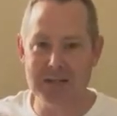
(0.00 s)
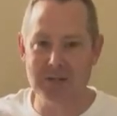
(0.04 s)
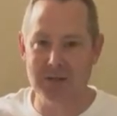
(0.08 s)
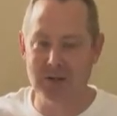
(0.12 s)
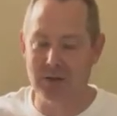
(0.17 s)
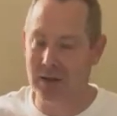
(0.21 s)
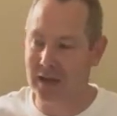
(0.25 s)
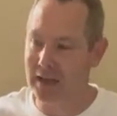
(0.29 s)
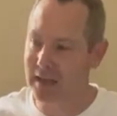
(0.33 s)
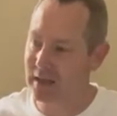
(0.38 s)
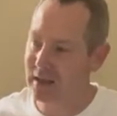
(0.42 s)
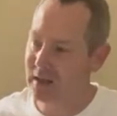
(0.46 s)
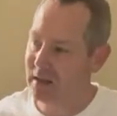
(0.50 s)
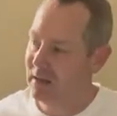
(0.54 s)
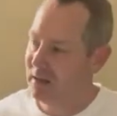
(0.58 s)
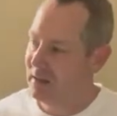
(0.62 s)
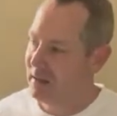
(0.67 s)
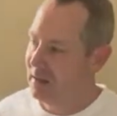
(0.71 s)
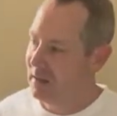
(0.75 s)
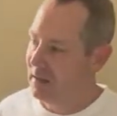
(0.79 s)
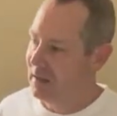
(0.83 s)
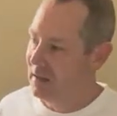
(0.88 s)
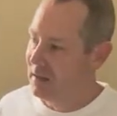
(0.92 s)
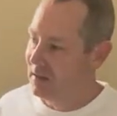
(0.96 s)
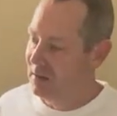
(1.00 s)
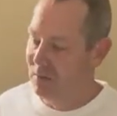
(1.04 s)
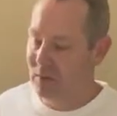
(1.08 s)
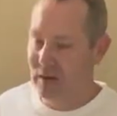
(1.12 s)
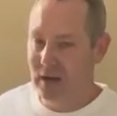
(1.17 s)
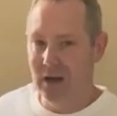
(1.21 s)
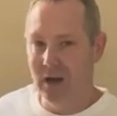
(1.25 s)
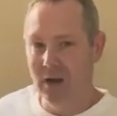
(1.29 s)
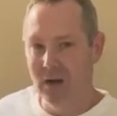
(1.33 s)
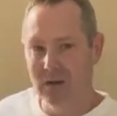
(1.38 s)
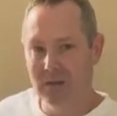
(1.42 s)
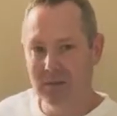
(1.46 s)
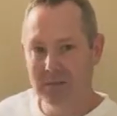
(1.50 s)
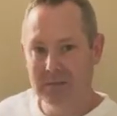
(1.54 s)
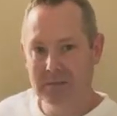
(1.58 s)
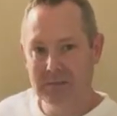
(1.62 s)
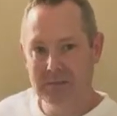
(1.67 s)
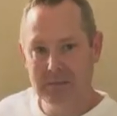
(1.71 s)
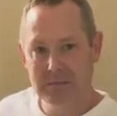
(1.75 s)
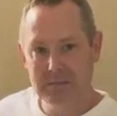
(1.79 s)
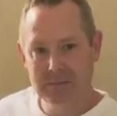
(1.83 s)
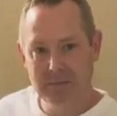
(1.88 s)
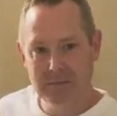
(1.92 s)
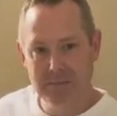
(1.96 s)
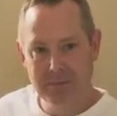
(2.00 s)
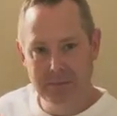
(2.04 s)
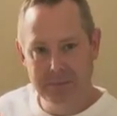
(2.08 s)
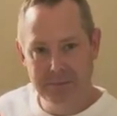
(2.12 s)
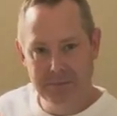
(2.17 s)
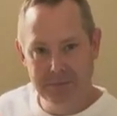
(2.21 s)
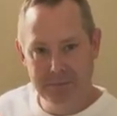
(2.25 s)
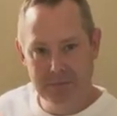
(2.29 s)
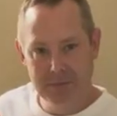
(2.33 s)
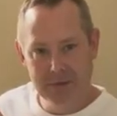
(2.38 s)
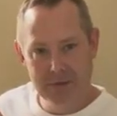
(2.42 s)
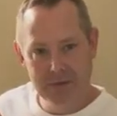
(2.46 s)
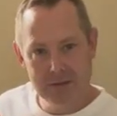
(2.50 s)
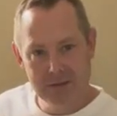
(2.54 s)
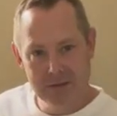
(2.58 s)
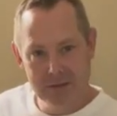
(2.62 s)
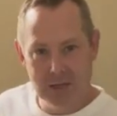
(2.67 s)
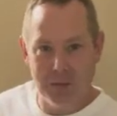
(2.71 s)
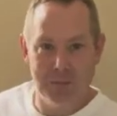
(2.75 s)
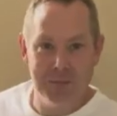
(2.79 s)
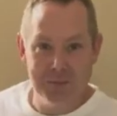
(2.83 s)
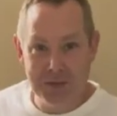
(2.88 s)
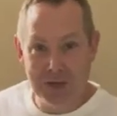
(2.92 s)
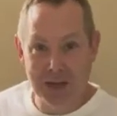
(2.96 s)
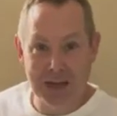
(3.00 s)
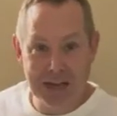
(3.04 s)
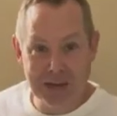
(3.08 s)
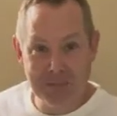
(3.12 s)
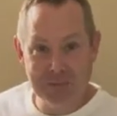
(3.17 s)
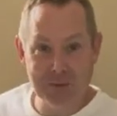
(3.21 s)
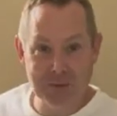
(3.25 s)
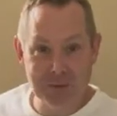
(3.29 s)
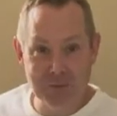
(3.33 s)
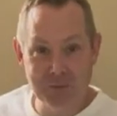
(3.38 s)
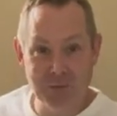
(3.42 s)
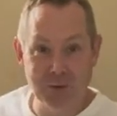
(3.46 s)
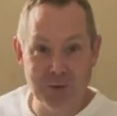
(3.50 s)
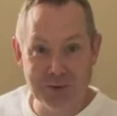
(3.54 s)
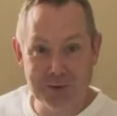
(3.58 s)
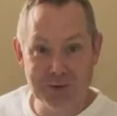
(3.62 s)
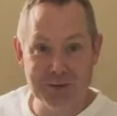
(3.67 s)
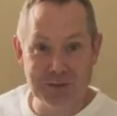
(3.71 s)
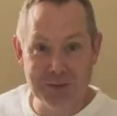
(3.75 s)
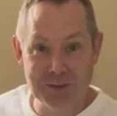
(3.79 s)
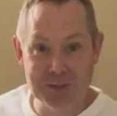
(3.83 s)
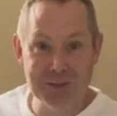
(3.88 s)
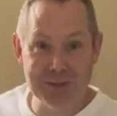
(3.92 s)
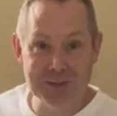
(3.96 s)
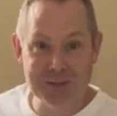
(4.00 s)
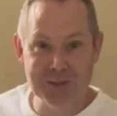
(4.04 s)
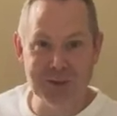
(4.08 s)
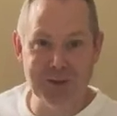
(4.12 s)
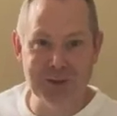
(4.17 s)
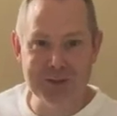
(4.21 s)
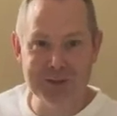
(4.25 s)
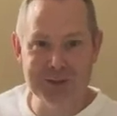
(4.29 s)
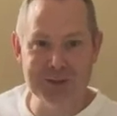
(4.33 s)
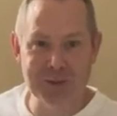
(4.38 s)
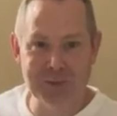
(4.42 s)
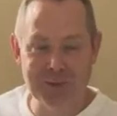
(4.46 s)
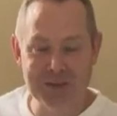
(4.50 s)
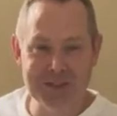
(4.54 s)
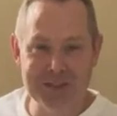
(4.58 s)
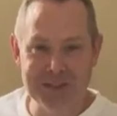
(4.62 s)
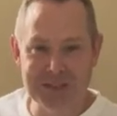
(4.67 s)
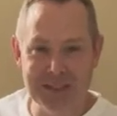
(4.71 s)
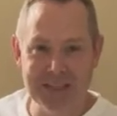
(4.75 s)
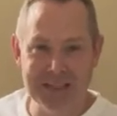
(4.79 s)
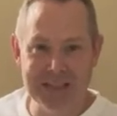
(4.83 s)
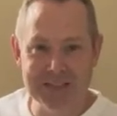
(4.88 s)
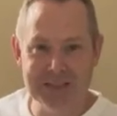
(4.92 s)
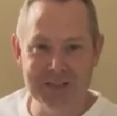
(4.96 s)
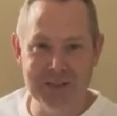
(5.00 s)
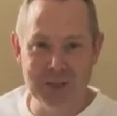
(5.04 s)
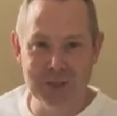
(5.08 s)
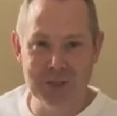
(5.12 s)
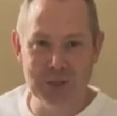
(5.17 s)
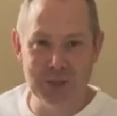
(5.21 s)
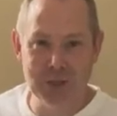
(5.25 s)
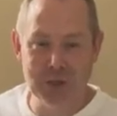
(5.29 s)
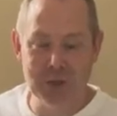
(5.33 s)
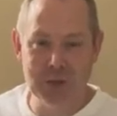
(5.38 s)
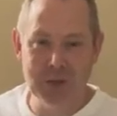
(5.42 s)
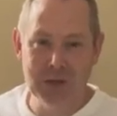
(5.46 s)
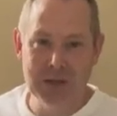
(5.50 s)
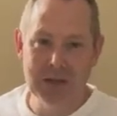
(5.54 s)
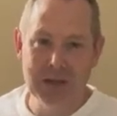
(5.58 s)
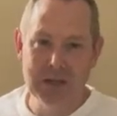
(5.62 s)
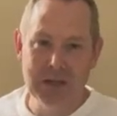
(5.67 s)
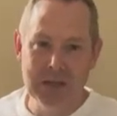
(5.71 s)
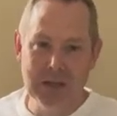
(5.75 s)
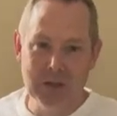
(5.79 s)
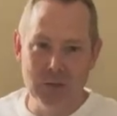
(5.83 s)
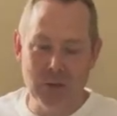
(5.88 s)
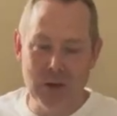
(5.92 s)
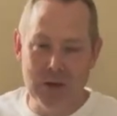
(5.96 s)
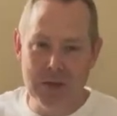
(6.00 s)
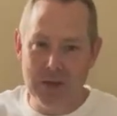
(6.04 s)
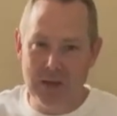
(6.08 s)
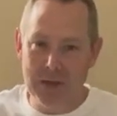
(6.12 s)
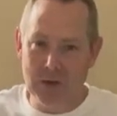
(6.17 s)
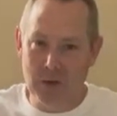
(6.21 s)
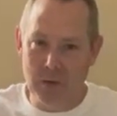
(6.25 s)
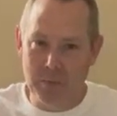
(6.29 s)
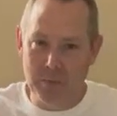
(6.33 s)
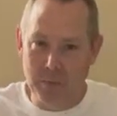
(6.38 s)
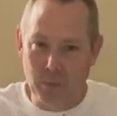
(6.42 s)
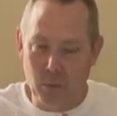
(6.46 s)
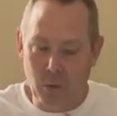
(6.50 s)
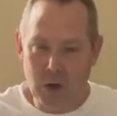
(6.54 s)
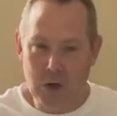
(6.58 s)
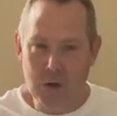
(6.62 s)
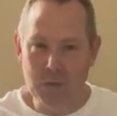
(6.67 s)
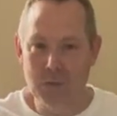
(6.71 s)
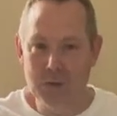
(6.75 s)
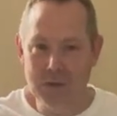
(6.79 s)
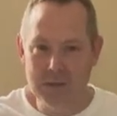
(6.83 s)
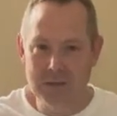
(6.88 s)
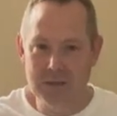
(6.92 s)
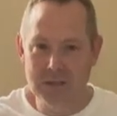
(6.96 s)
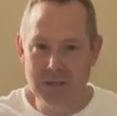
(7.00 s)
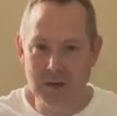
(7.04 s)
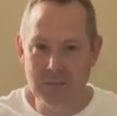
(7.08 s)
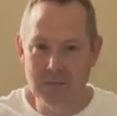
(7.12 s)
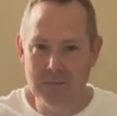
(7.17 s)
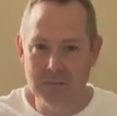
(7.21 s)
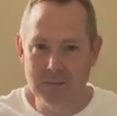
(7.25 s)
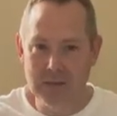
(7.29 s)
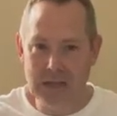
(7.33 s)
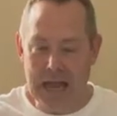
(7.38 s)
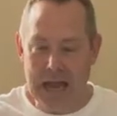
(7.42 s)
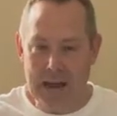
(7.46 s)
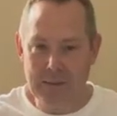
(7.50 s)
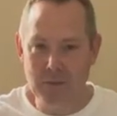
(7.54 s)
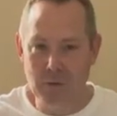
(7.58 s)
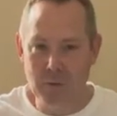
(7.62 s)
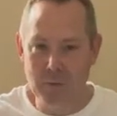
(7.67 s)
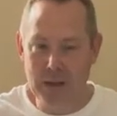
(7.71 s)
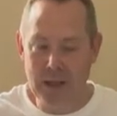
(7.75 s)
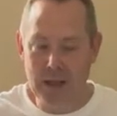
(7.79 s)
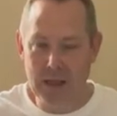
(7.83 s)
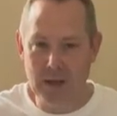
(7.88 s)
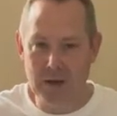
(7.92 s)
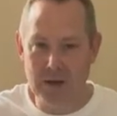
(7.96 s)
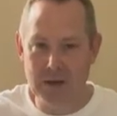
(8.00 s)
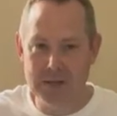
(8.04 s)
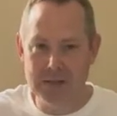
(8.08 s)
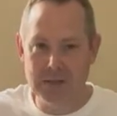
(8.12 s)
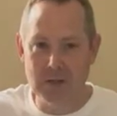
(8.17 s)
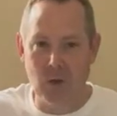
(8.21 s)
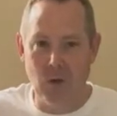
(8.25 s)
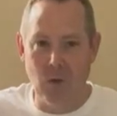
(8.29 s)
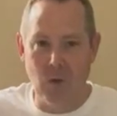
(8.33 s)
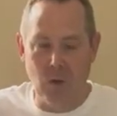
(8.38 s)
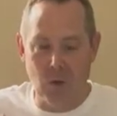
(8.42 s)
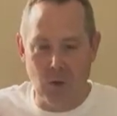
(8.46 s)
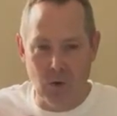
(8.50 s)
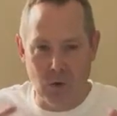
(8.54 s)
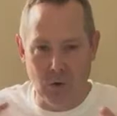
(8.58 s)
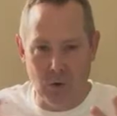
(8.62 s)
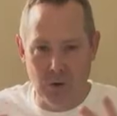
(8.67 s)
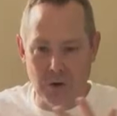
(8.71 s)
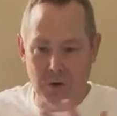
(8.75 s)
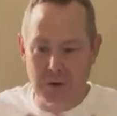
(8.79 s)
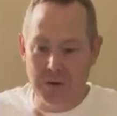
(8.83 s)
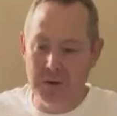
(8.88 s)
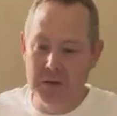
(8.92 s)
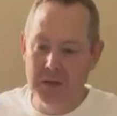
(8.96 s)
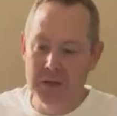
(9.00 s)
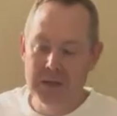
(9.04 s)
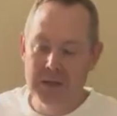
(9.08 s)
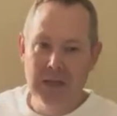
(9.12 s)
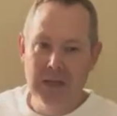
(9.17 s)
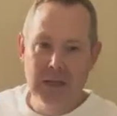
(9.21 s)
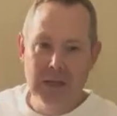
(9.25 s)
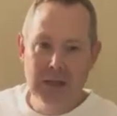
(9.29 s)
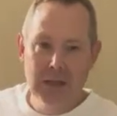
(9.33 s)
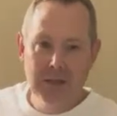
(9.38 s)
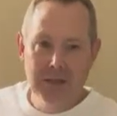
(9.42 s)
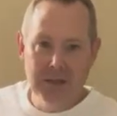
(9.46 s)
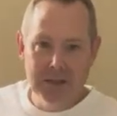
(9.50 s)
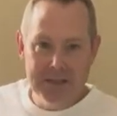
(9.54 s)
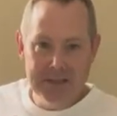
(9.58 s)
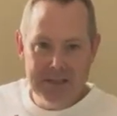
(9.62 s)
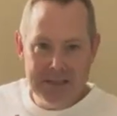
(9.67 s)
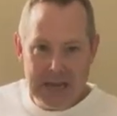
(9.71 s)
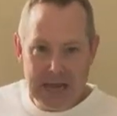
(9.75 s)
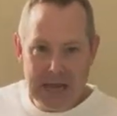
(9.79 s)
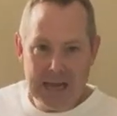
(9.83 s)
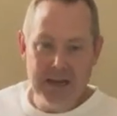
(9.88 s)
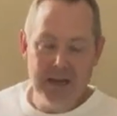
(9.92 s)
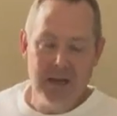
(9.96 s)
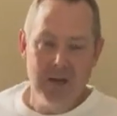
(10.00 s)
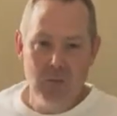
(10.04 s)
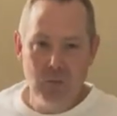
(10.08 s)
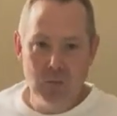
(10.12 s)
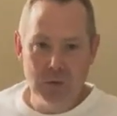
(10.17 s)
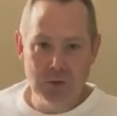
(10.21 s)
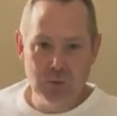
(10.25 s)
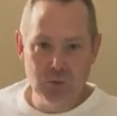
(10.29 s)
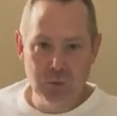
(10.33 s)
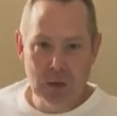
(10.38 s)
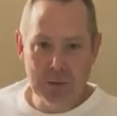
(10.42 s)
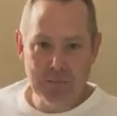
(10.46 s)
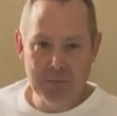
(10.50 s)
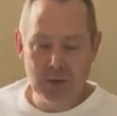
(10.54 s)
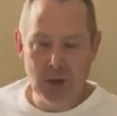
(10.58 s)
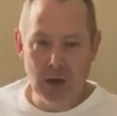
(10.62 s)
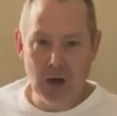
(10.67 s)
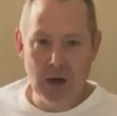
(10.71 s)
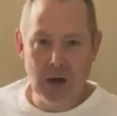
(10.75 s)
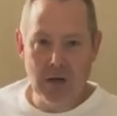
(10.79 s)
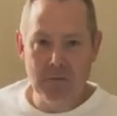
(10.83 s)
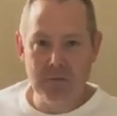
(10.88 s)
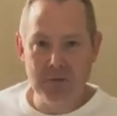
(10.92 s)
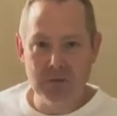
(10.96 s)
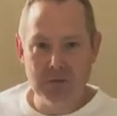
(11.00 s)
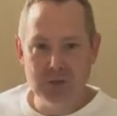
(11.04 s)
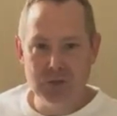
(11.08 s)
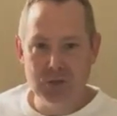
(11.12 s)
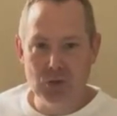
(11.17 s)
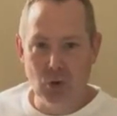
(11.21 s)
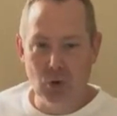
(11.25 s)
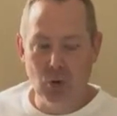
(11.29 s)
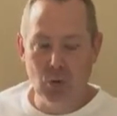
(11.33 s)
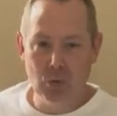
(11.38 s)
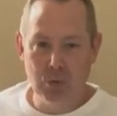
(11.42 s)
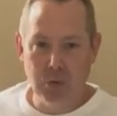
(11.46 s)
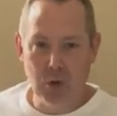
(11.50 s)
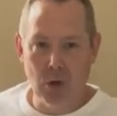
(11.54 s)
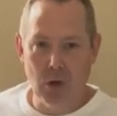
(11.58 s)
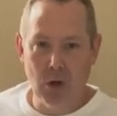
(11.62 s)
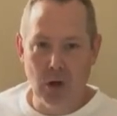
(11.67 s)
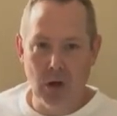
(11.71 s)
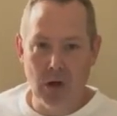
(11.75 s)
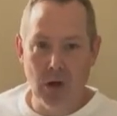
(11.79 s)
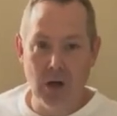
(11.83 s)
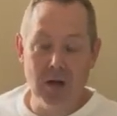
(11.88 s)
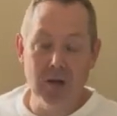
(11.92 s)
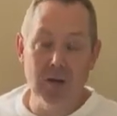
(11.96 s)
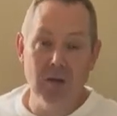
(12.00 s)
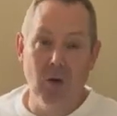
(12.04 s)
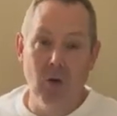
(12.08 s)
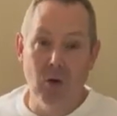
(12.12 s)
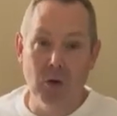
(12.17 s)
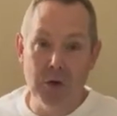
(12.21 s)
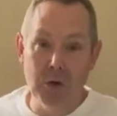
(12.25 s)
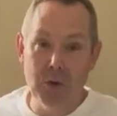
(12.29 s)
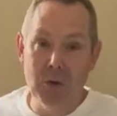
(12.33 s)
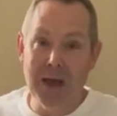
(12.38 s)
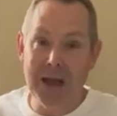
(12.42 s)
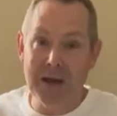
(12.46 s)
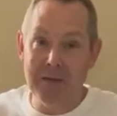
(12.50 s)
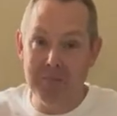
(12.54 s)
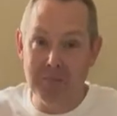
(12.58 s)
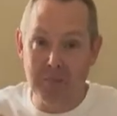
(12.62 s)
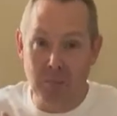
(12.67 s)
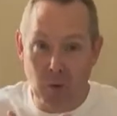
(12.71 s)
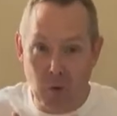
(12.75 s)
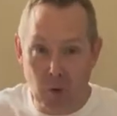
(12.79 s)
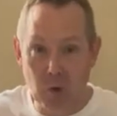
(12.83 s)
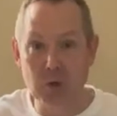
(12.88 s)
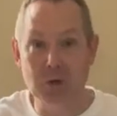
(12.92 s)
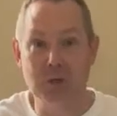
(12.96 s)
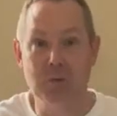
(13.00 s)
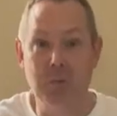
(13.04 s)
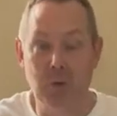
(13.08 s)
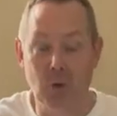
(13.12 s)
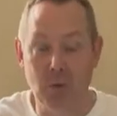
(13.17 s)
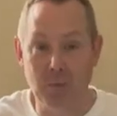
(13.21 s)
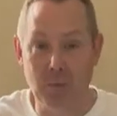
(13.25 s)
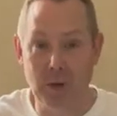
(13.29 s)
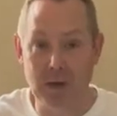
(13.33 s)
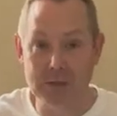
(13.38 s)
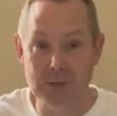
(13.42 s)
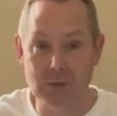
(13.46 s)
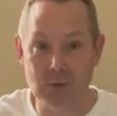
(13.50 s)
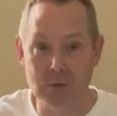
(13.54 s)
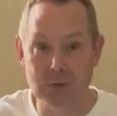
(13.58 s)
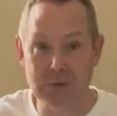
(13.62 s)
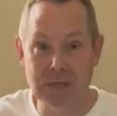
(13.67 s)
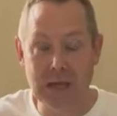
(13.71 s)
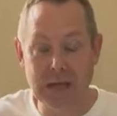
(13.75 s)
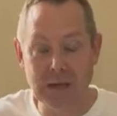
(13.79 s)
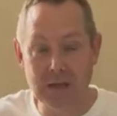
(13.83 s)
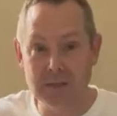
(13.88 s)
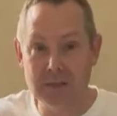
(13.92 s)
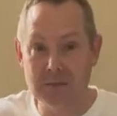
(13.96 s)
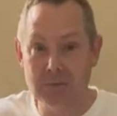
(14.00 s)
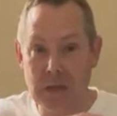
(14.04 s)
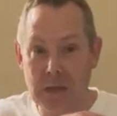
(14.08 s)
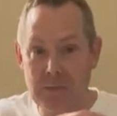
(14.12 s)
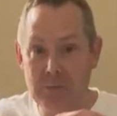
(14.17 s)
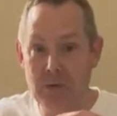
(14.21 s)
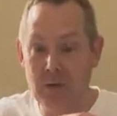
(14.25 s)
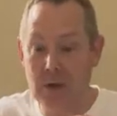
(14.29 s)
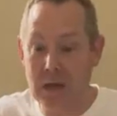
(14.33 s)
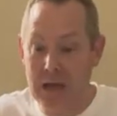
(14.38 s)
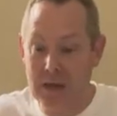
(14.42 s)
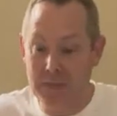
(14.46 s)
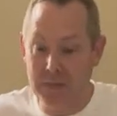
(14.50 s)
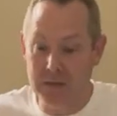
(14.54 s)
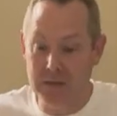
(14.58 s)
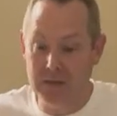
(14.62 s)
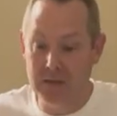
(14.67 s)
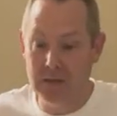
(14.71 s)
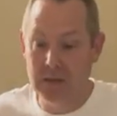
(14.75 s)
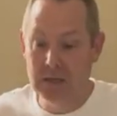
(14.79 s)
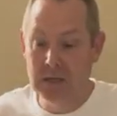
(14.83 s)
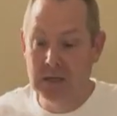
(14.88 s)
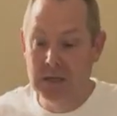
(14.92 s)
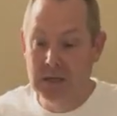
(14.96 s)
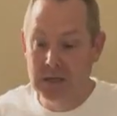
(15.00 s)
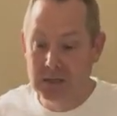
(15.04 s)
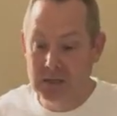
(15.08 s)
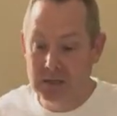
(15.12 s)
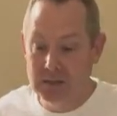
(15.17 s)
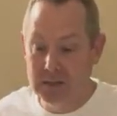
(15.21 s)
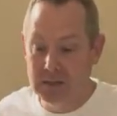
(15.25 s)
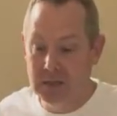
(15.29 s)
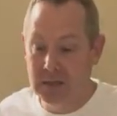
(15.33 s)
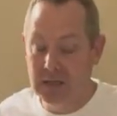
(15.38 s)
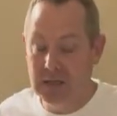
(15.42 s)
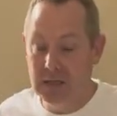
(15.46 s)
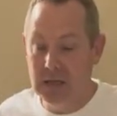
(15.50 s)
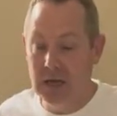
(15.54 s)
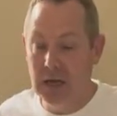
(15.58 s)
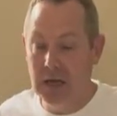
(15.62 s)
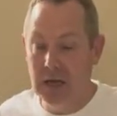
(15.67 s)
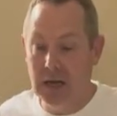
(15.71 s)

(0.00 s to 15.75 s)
They're like, well, sometimes, unfortunately, there's only so much they can do, whether you're born with some abnormalities, or the tendon was ripped off for so long, or you had multiple muscle tendons. Maybe you had the